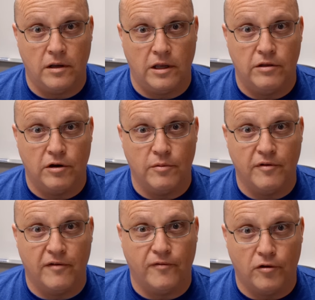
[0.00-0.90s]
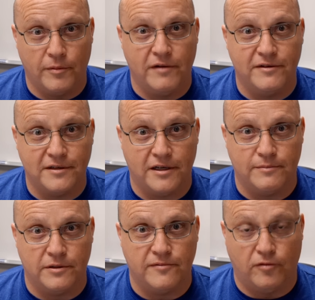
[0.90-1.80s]
in terms of our formative
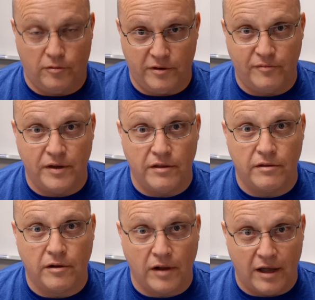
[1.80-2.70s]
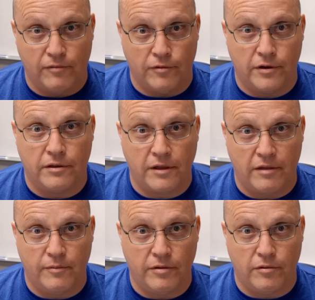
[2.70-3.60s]
assessments. Formative means classwork
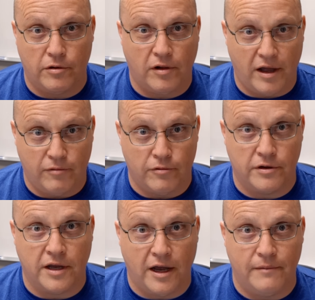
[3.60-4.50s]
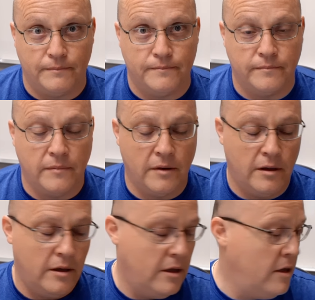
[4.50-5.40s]
assessments or classwork time.
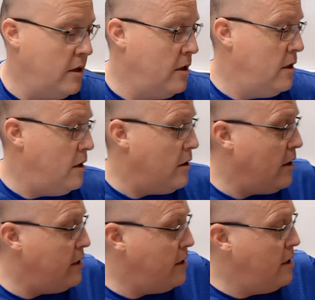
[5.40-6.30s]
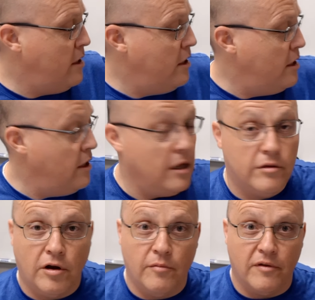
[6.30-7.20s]
All right. In
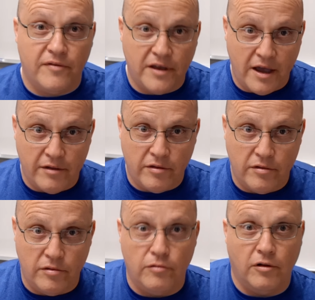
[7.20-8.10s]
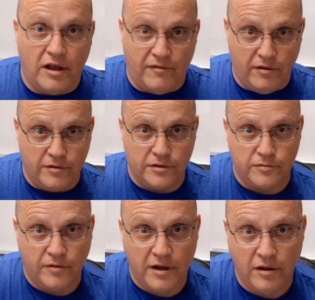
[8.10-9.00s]
terms of tests, you will have those as
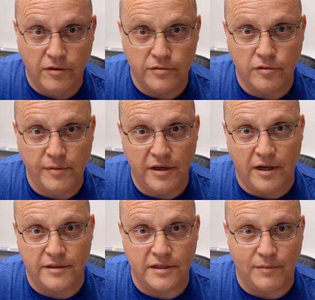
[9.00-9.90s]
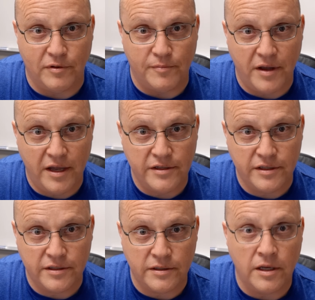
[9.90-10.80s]
well. Those will be on separate
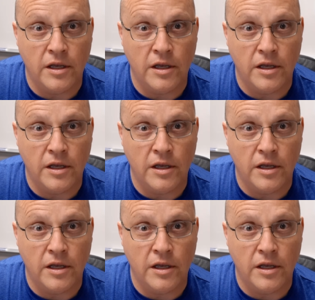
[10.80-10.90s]
pages.